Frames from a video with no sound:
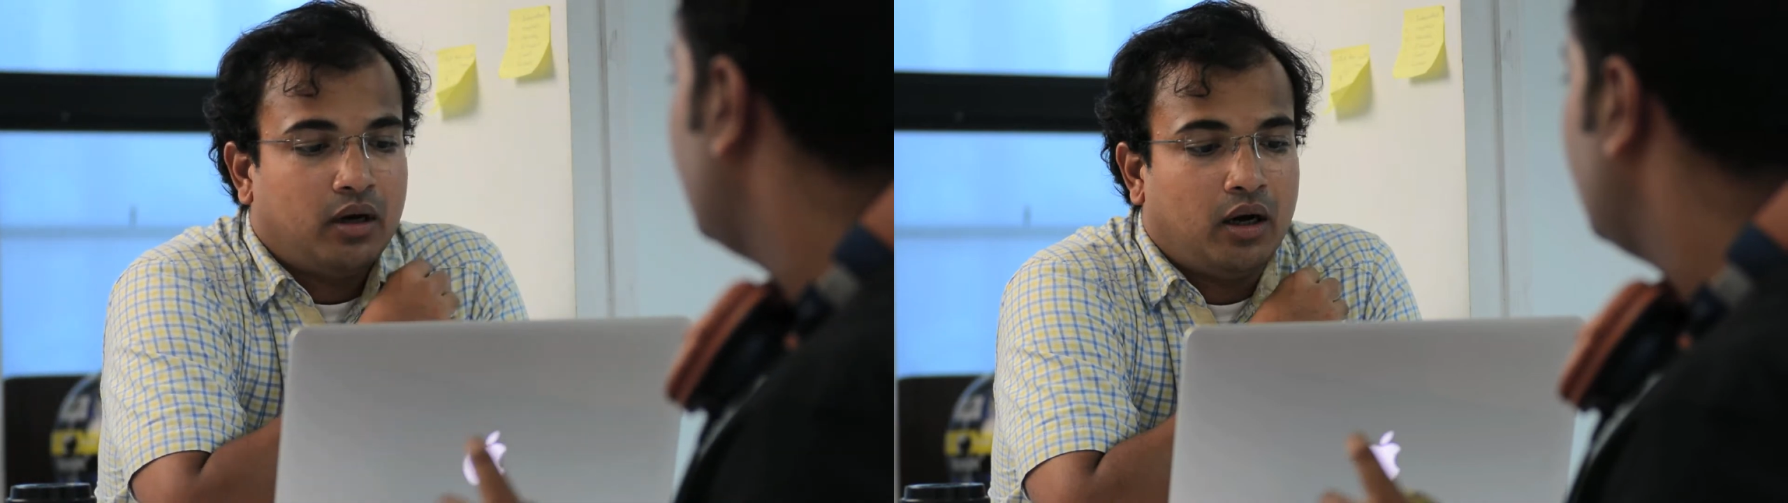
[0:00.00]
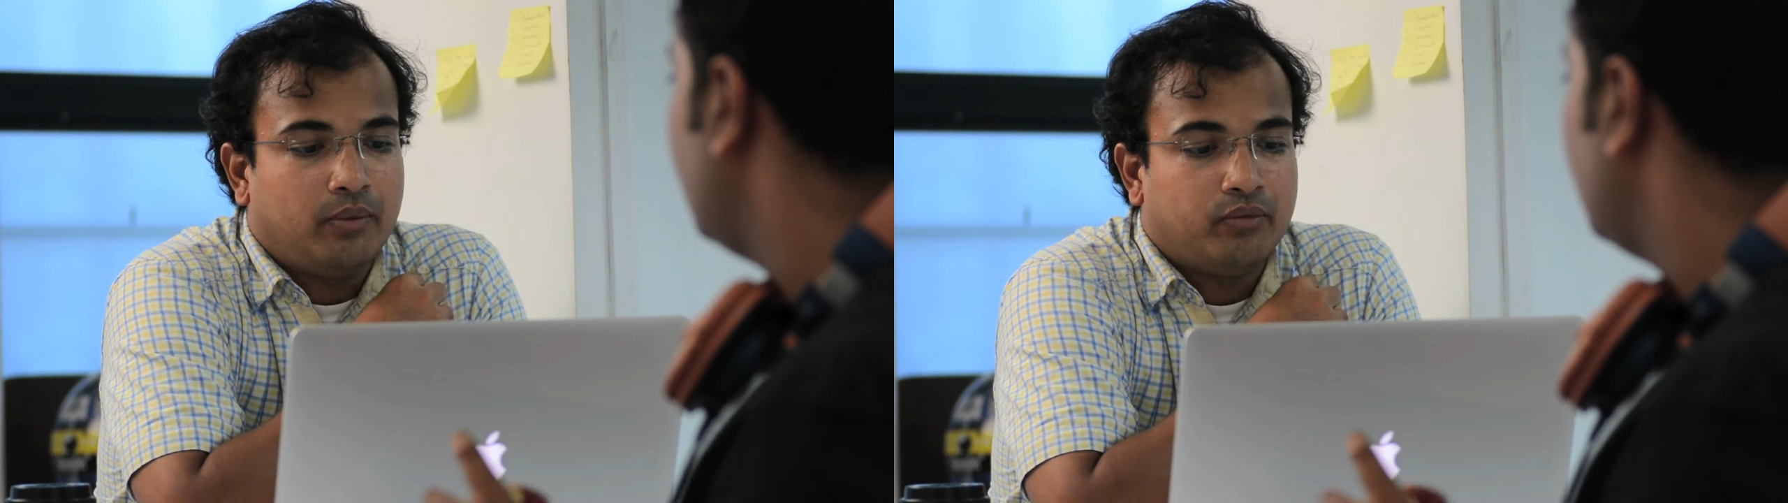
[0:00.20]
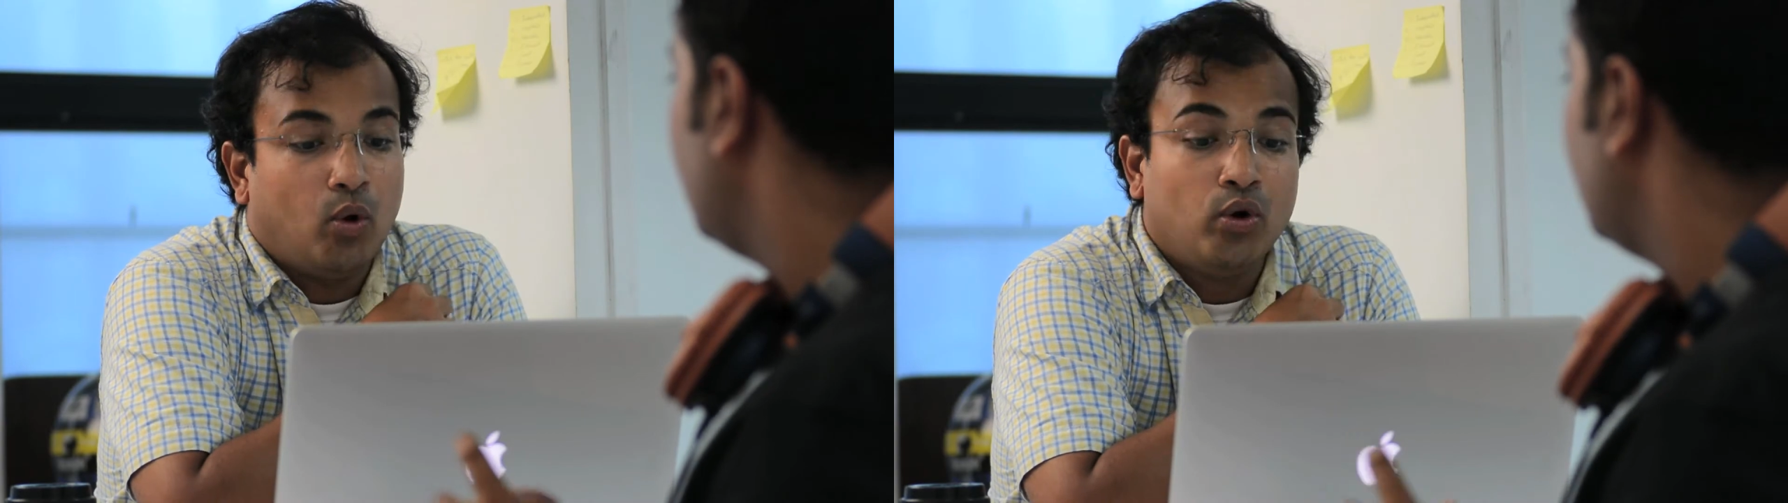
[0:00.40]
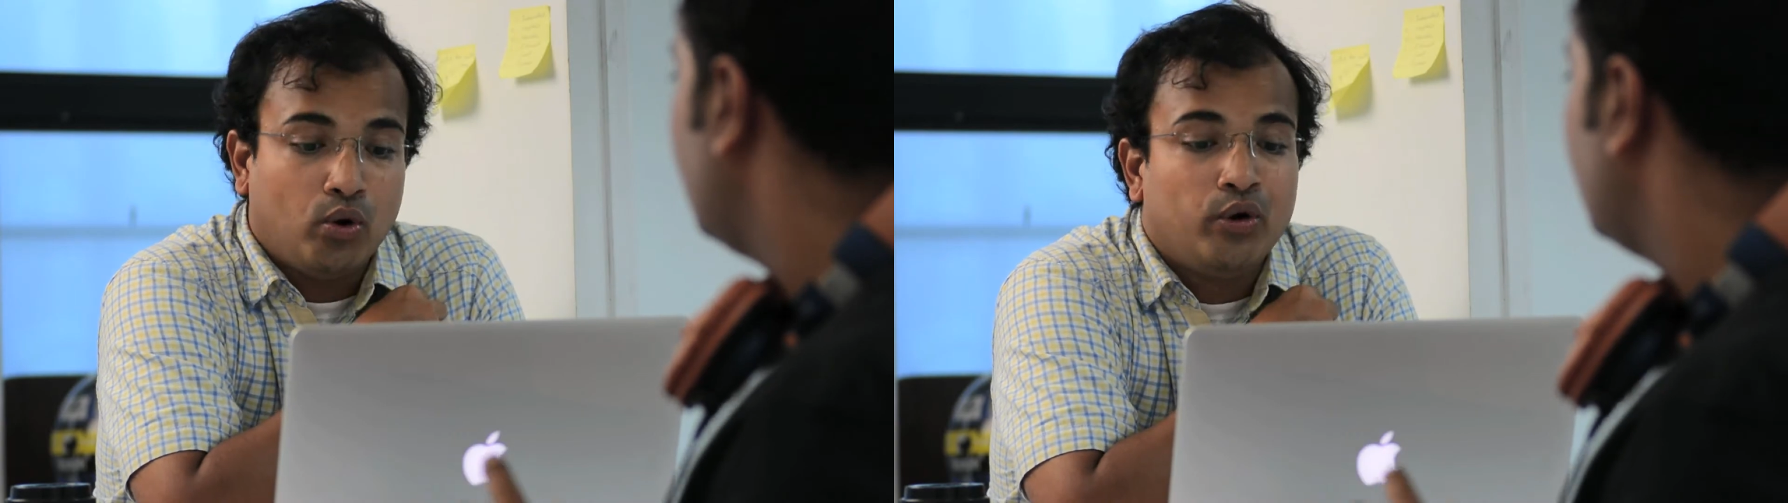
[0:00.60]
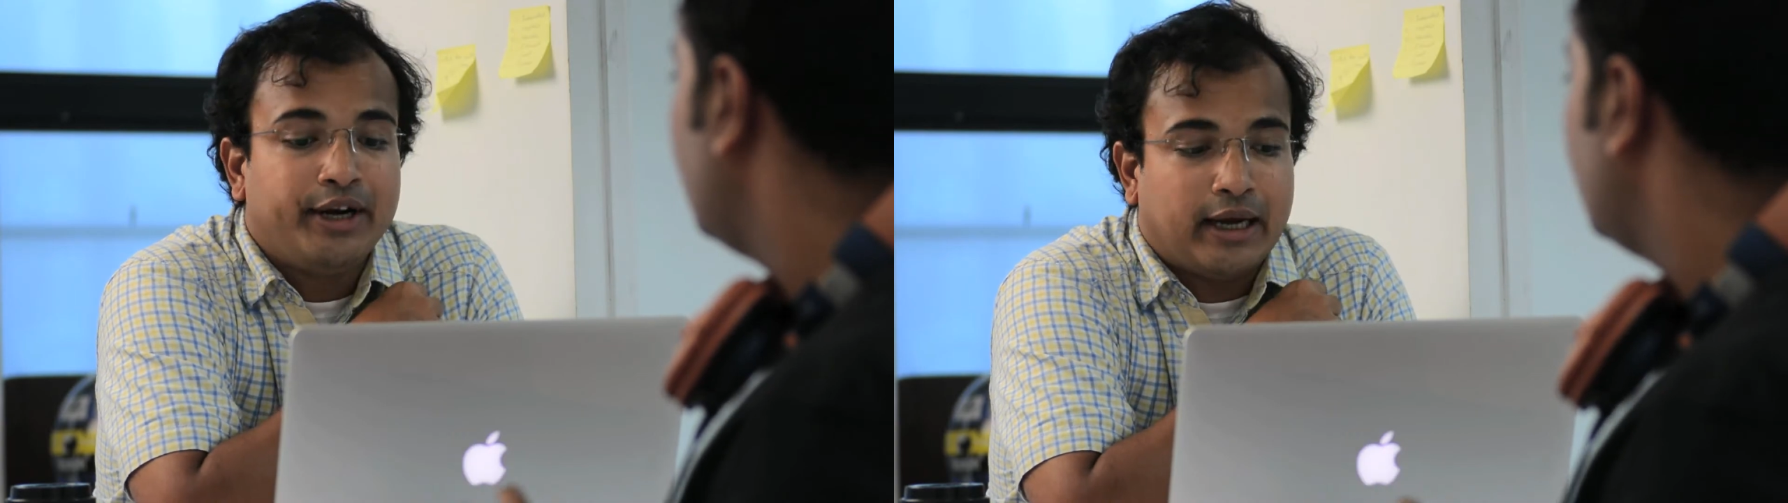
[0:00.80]
uh,
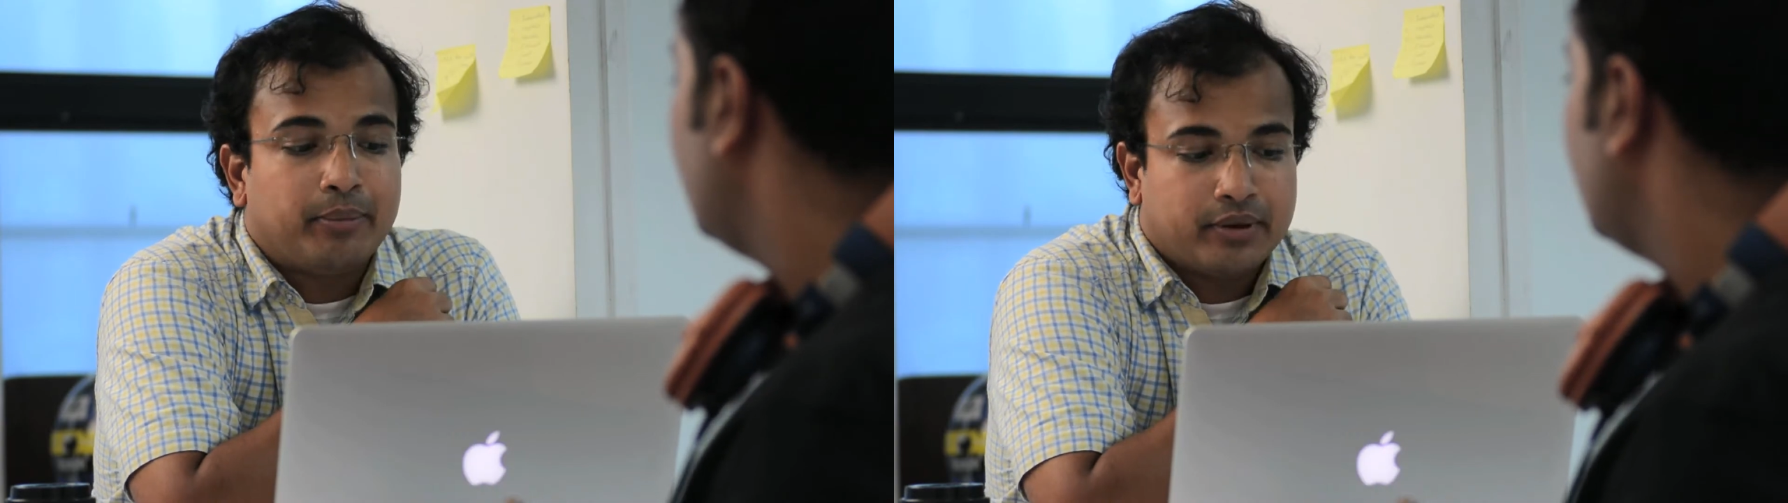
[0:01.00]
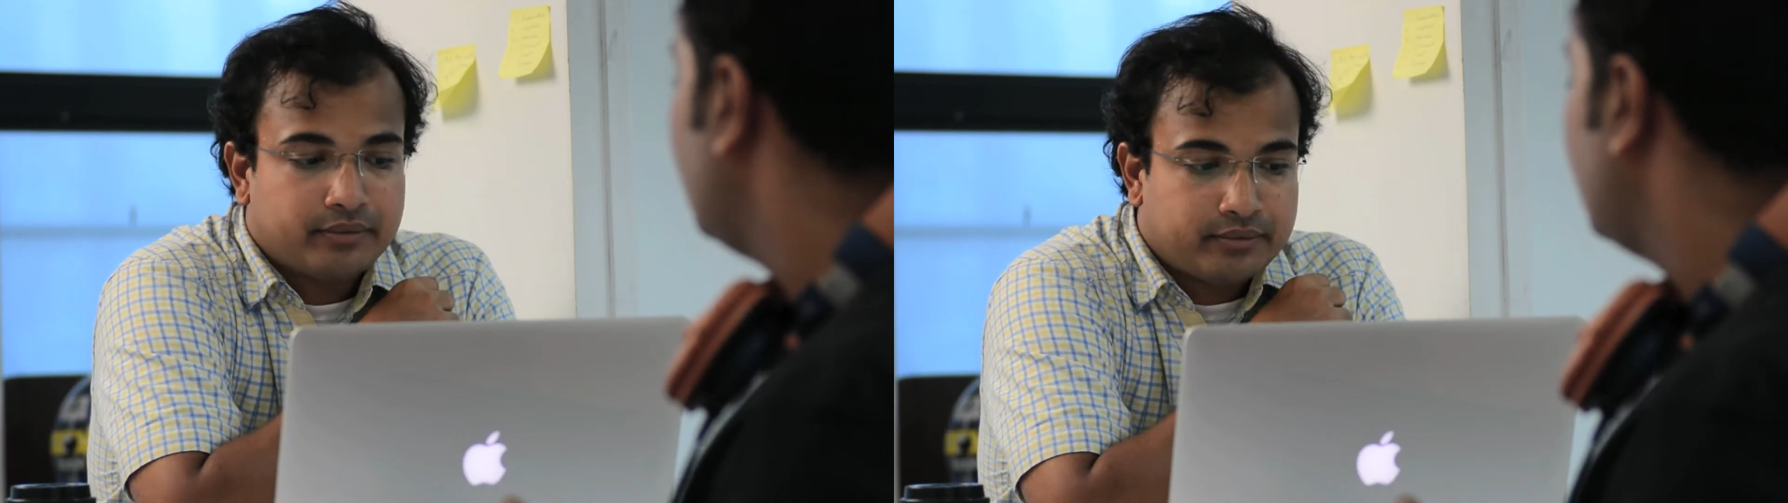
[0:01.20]
own, own it up.